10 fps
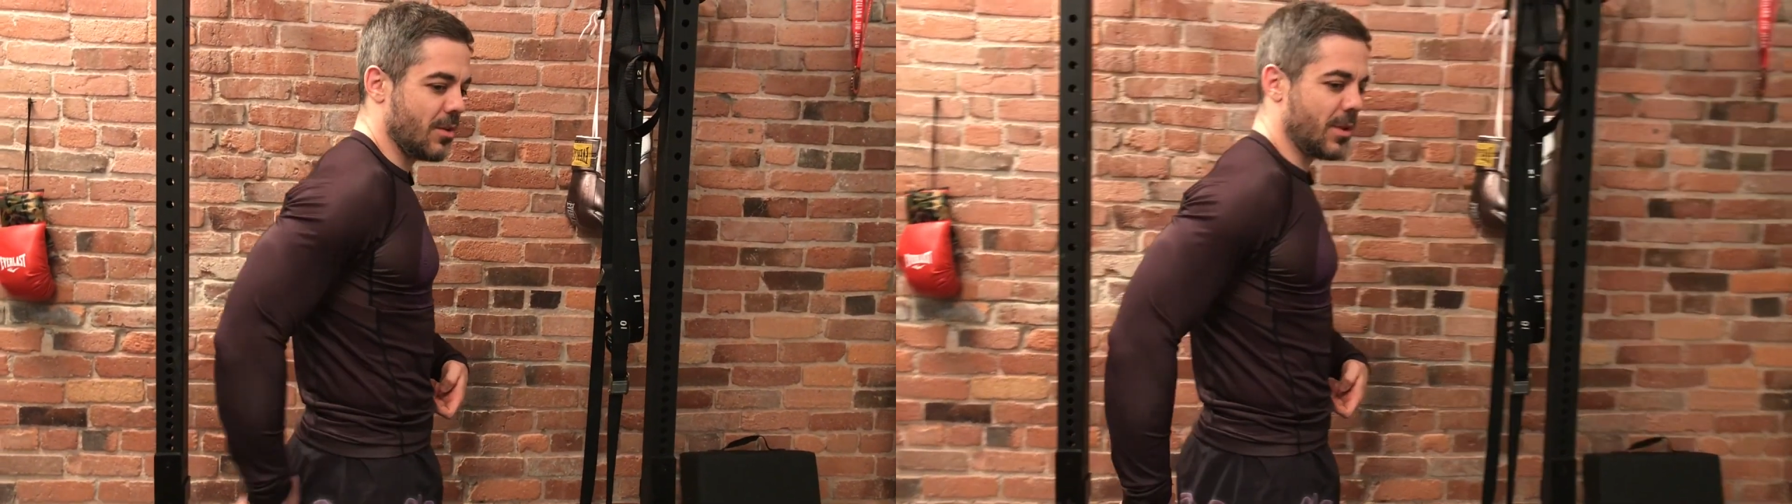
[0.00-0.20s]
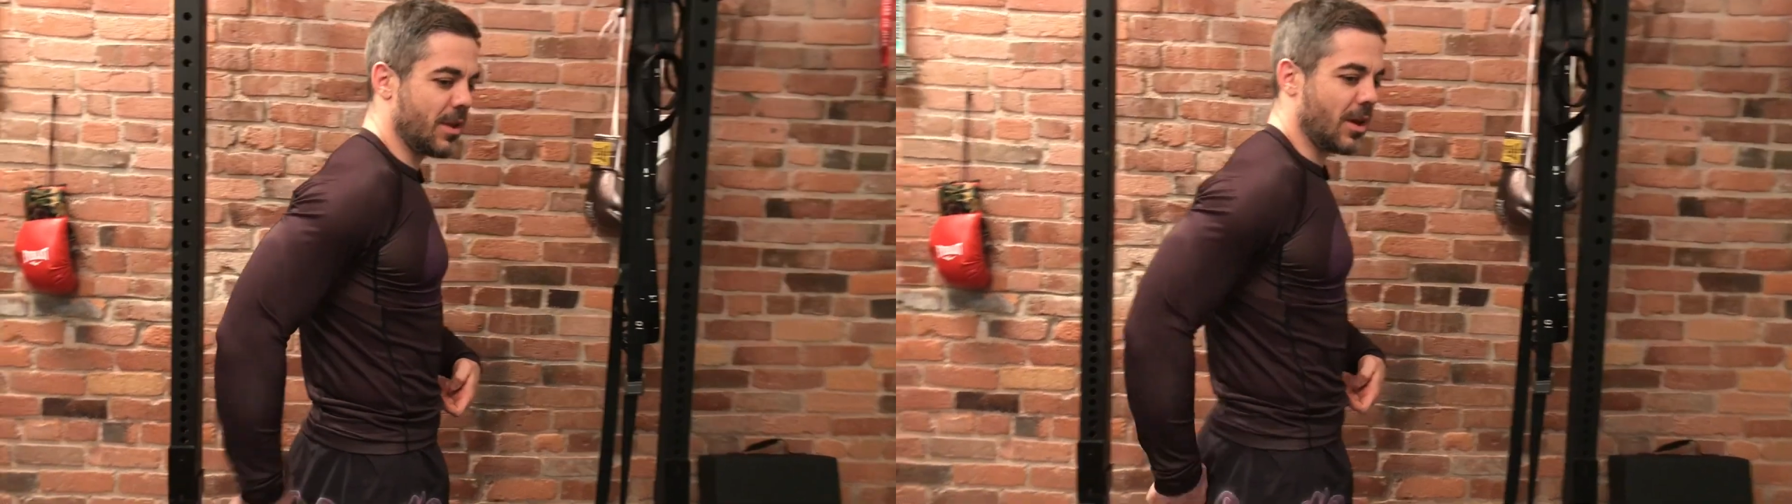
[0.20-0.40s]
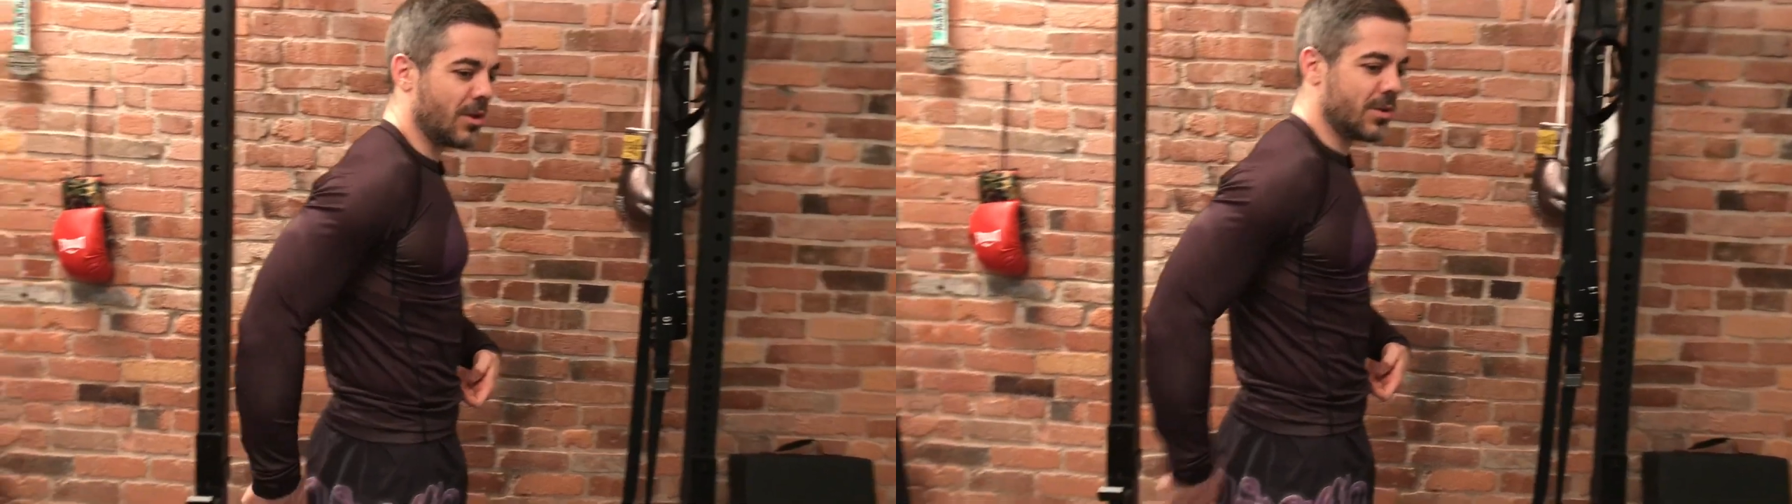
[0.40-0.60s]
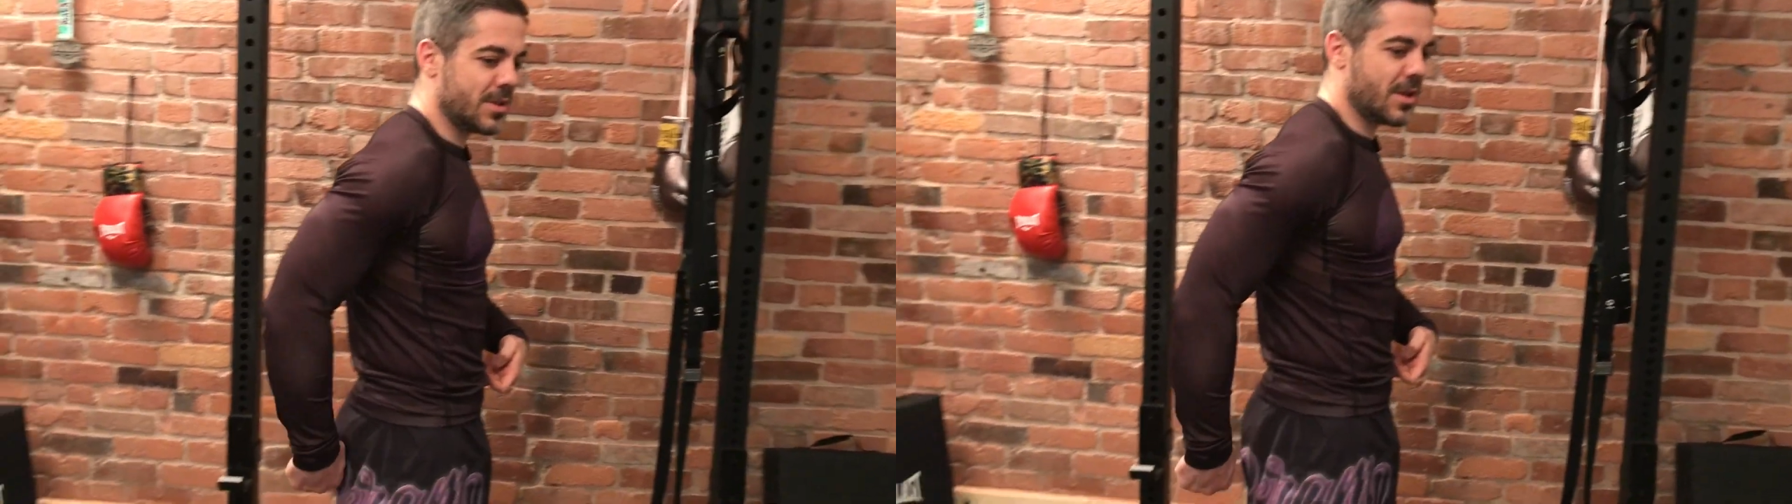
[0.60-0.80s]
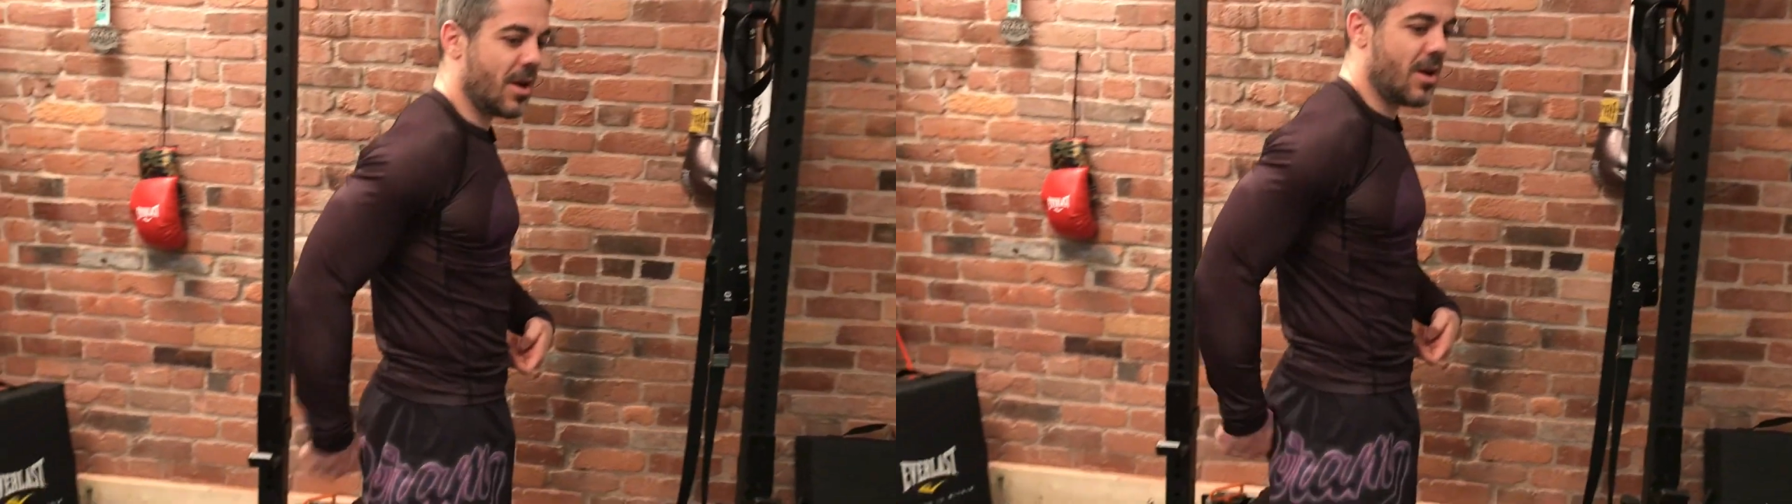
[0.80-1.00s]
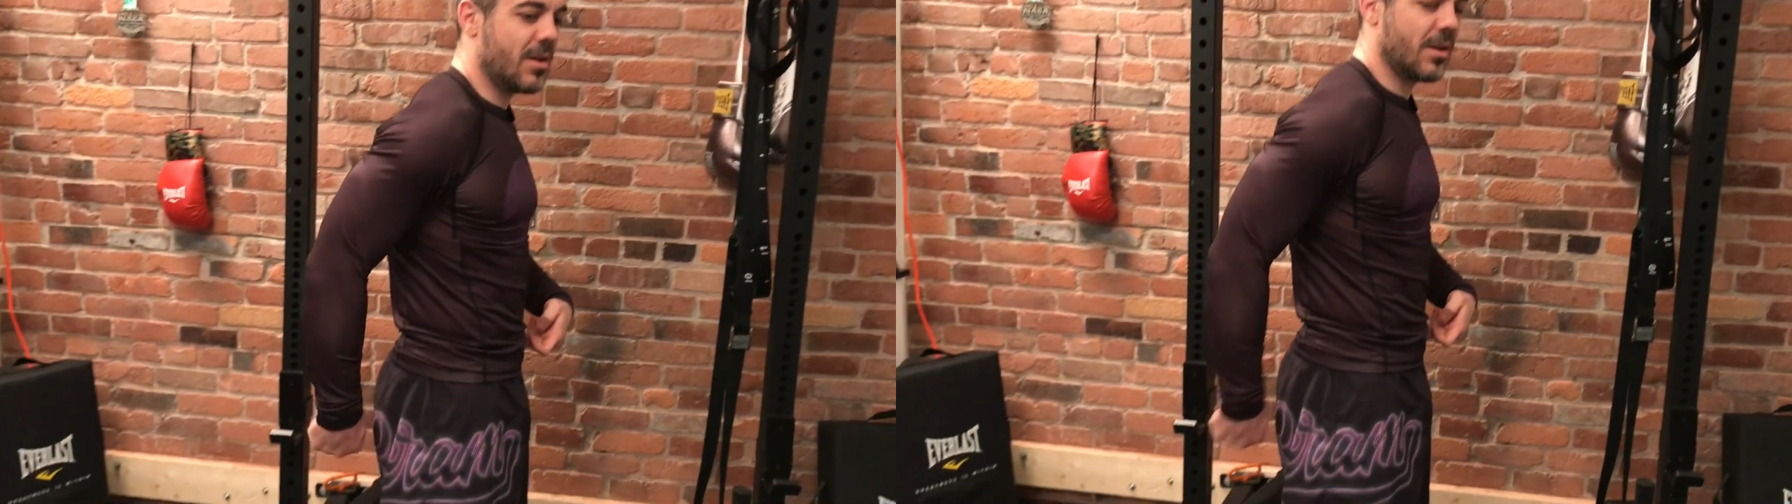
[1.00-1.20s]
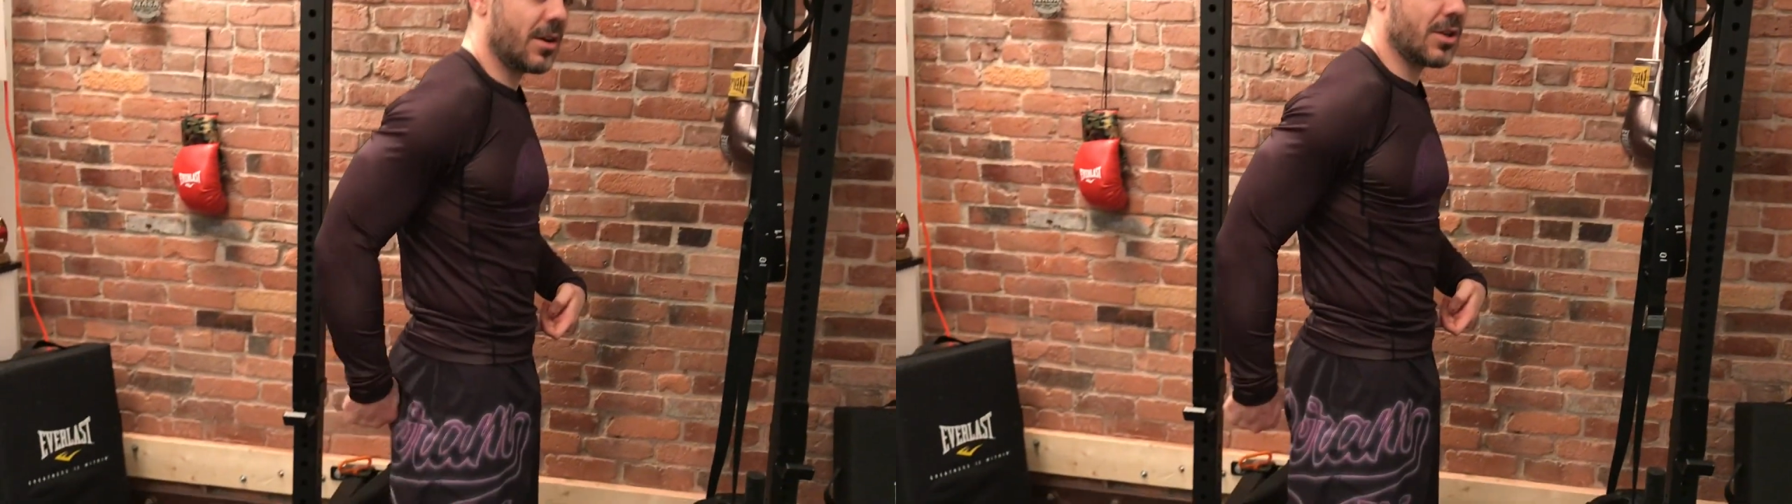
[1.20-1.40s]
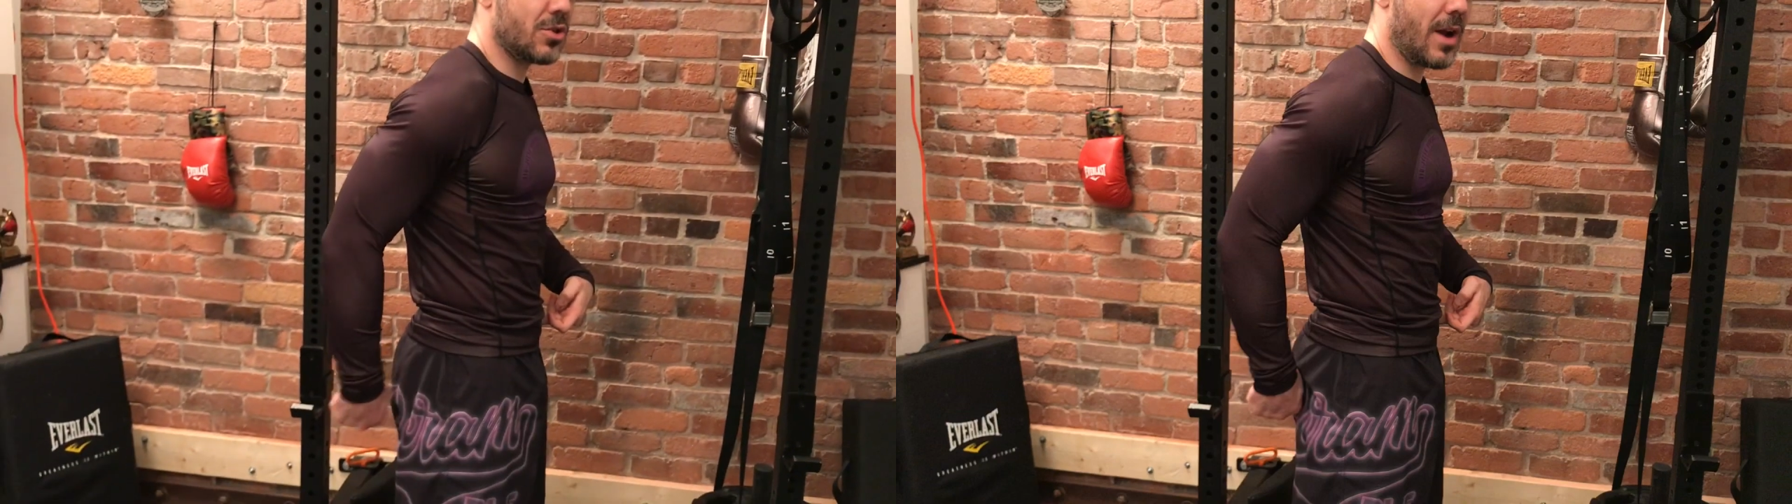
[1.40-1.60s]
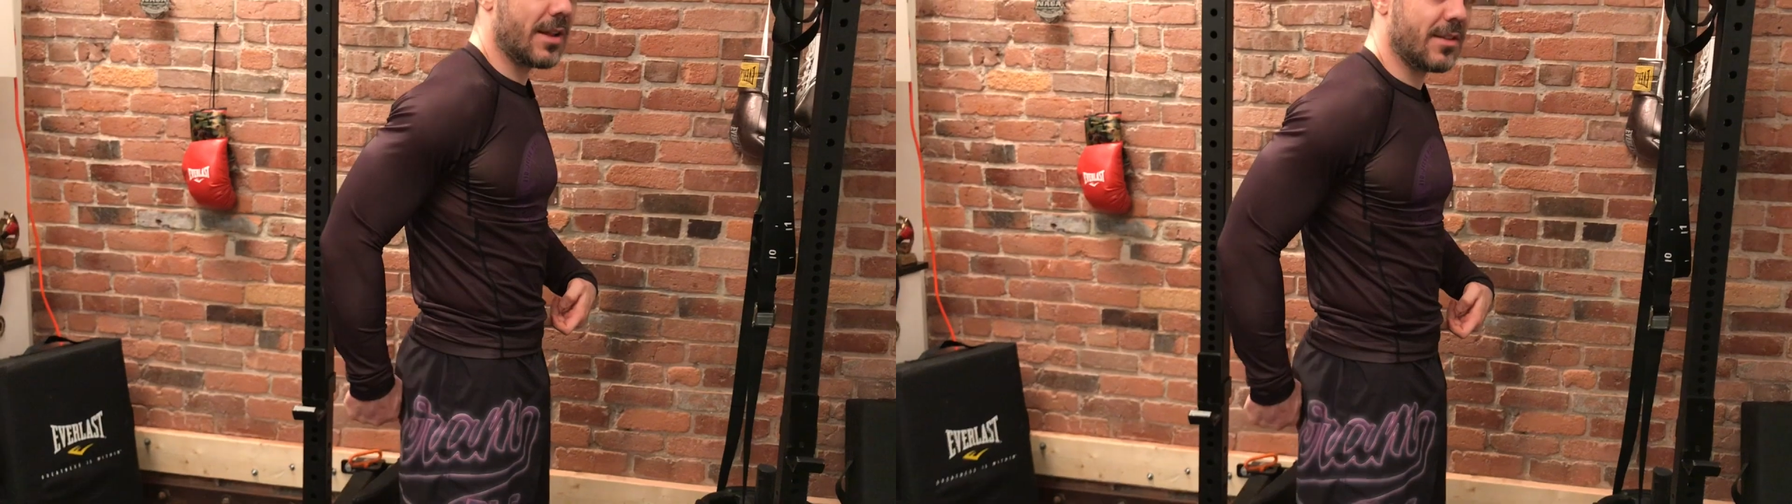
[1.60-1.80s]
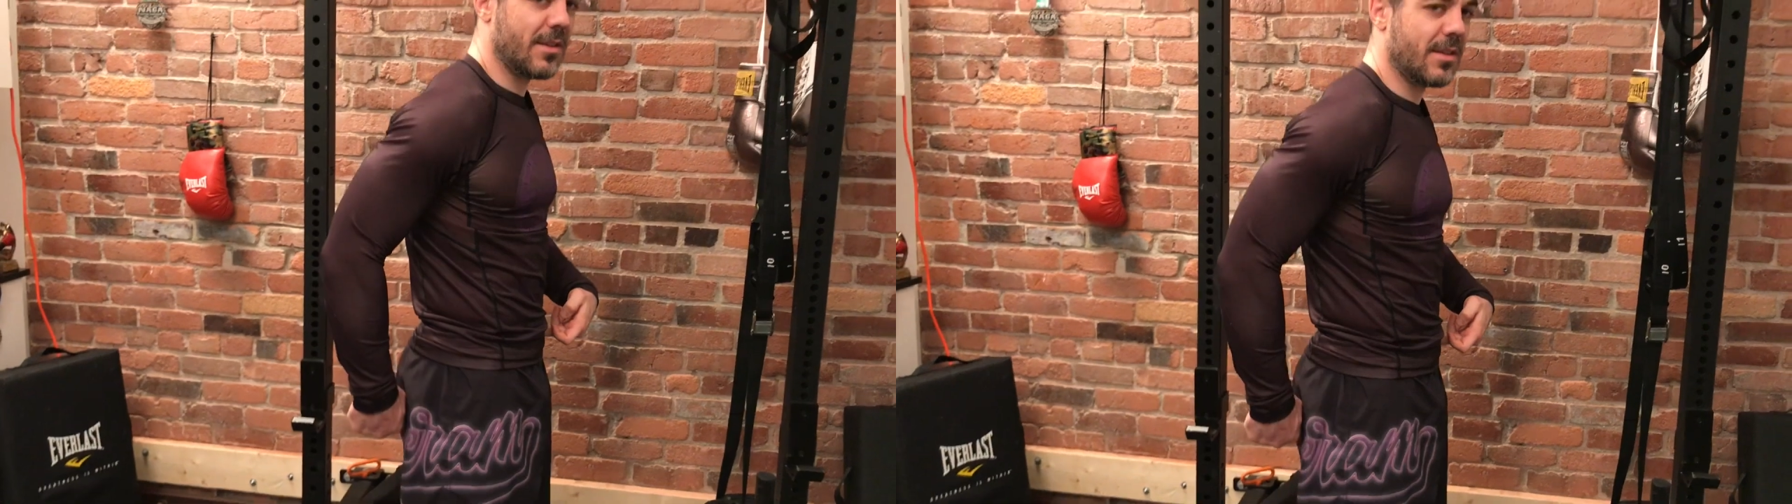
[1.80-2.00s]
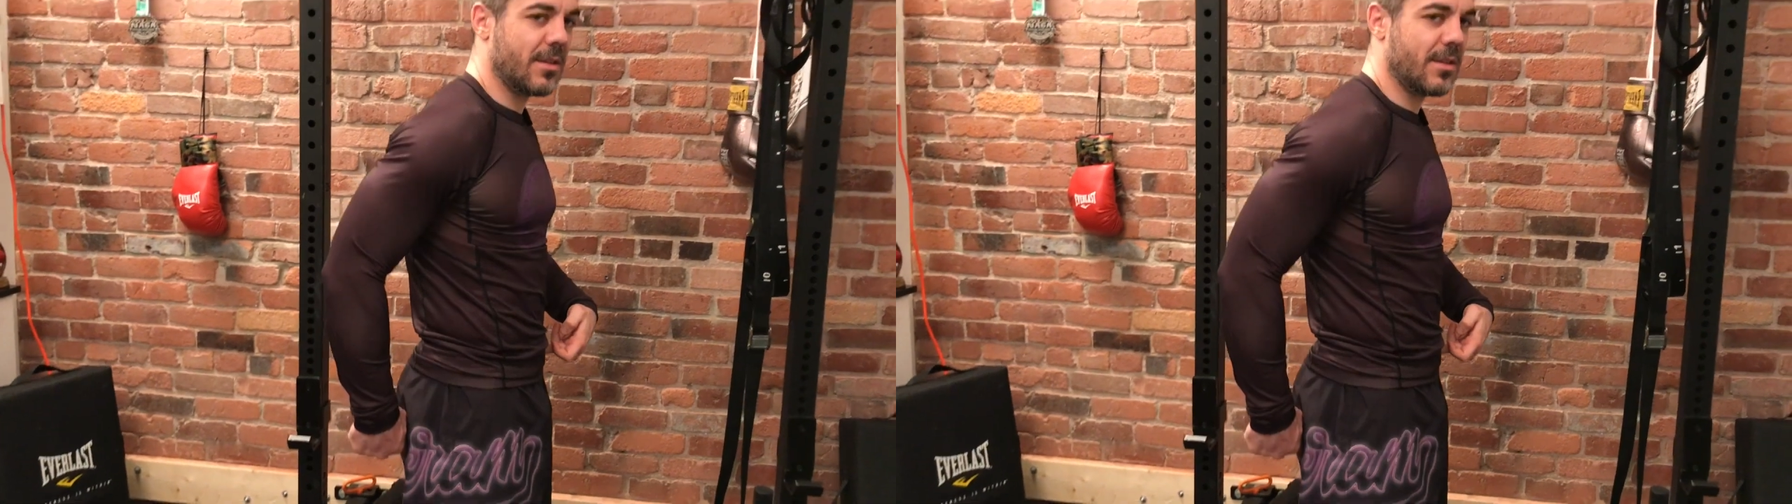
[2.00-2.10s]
when the glutes are contracted.